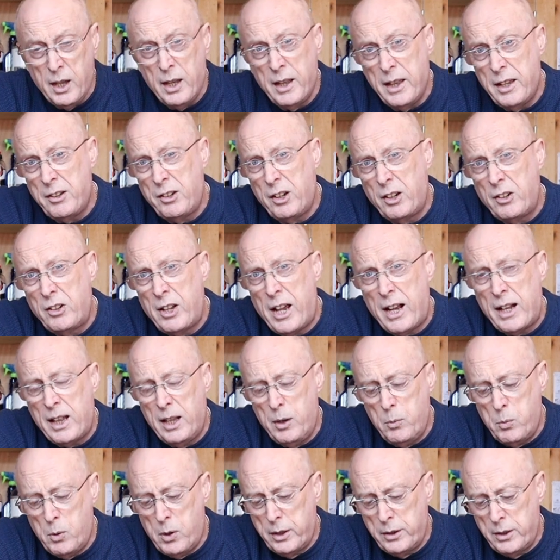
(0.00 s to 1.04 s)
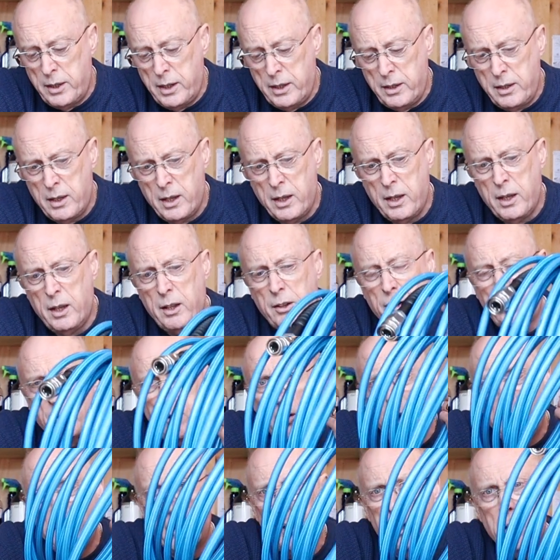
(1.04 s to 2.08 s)
That's exactly what I did. So
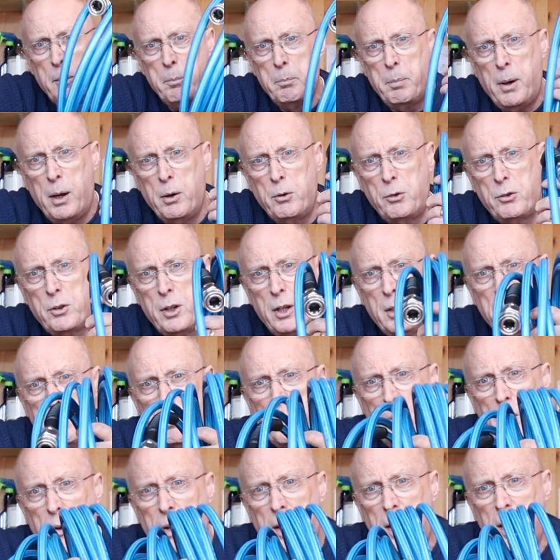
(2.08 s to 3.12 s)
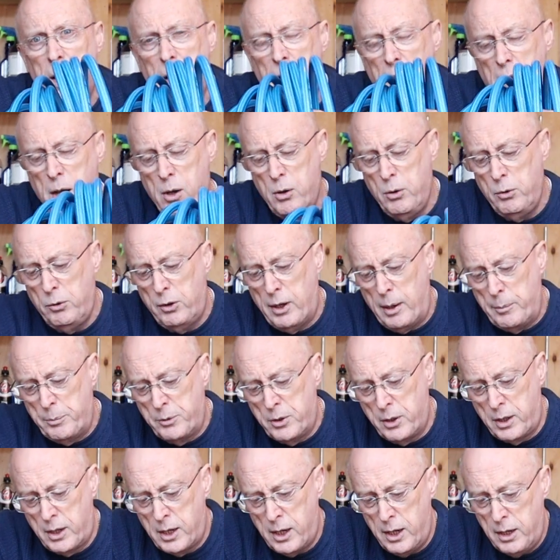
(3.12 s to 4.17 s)
I posted my hose up
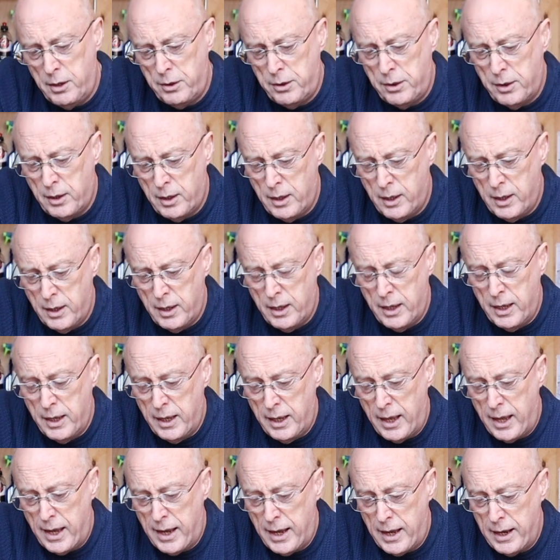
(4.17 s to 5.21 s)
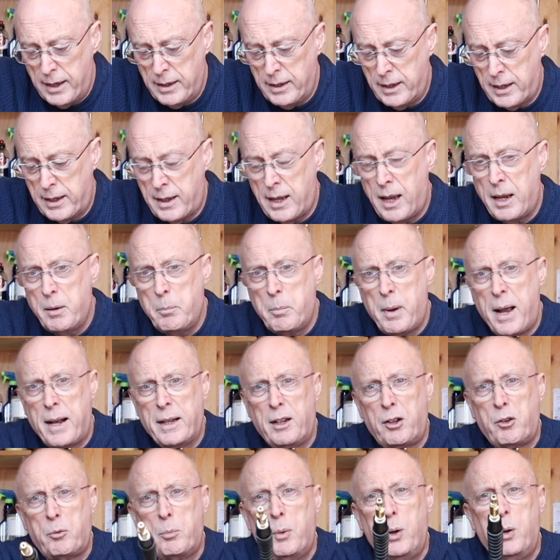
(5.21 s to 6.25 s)
to Keith, and it came back
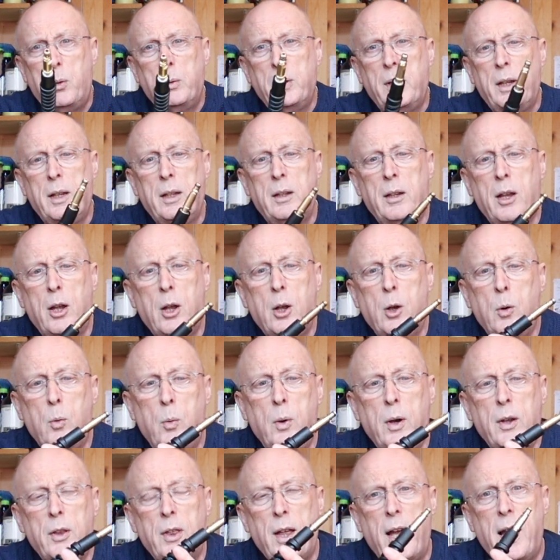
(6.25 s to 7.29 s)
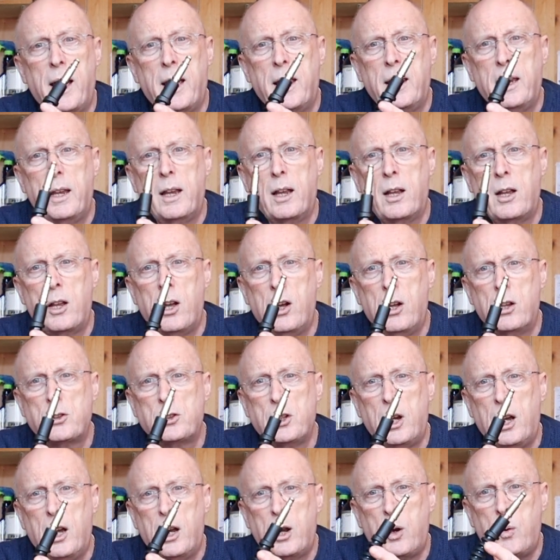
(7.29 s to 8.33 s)
this morning with a
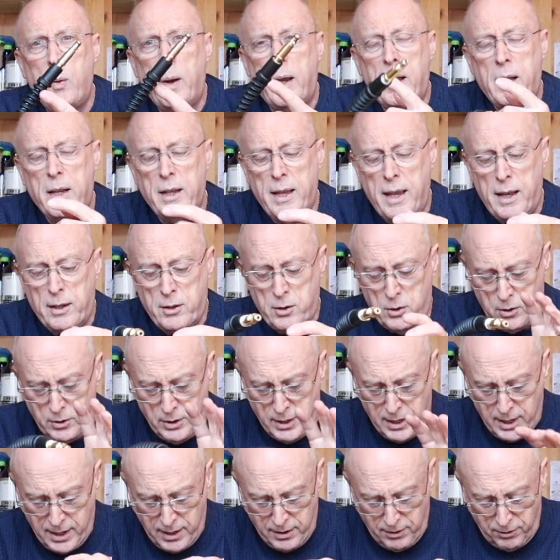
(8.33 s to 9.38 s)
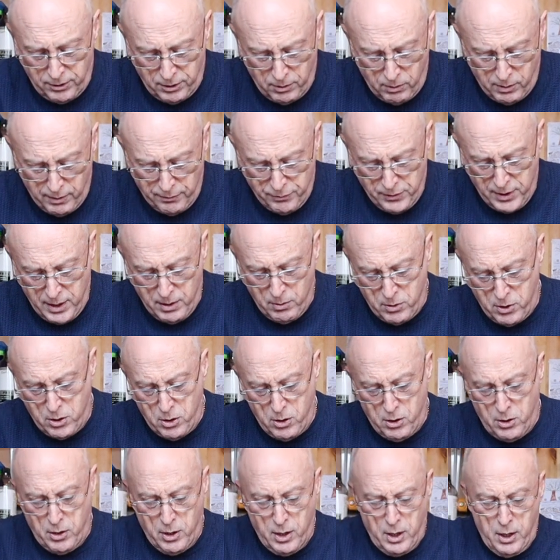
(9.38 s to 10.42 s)
Karcher quick connect on the end. So I've now
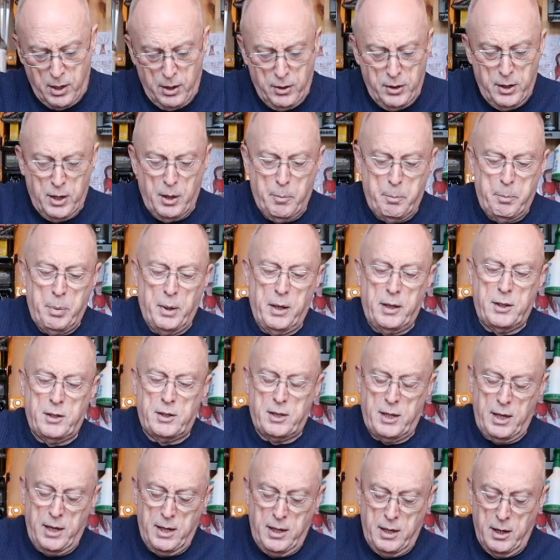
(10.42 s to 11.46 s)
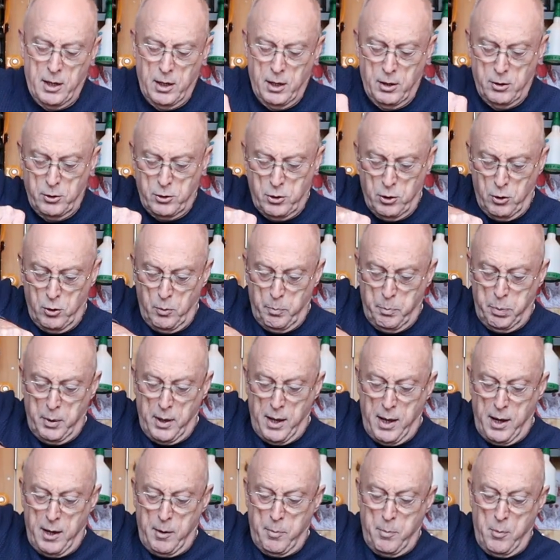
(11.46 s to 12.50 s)
got the ability to
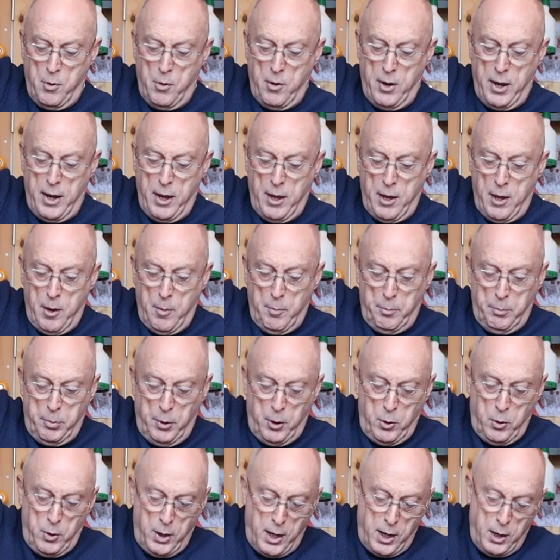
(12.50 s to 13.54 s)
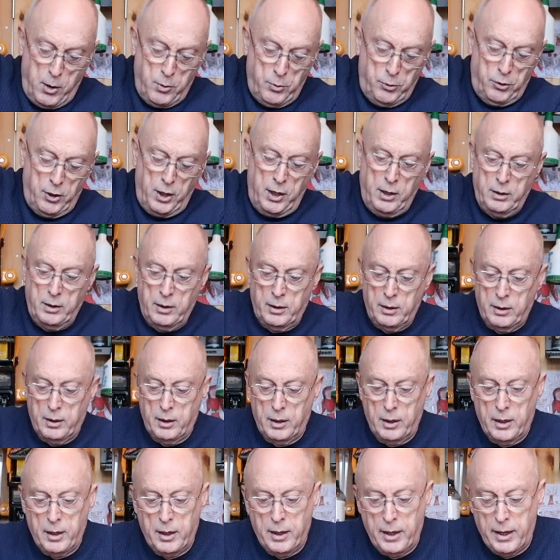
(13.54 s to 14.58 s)
plug my blue hose in
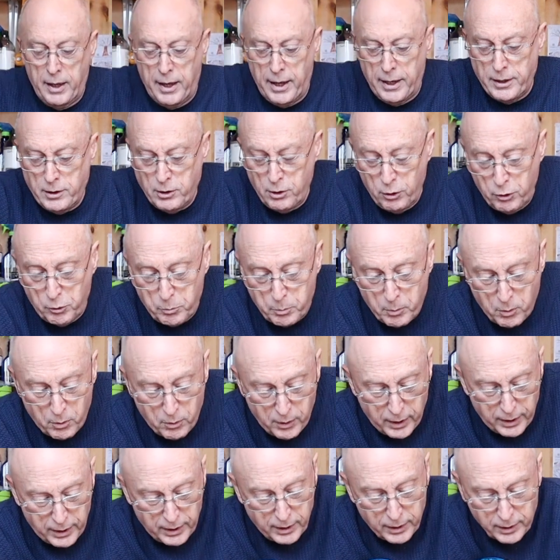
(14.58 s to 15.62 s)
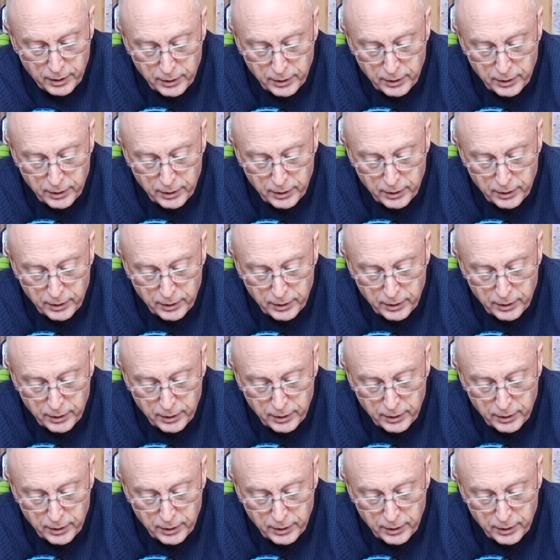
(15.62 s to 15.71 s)
and use my